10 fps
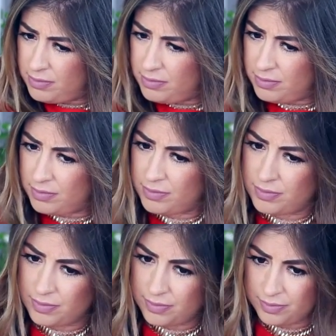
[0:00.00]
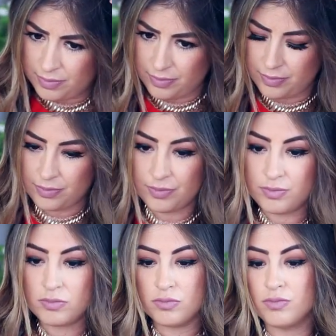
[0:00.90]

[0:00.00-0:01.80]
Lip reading: [no speech]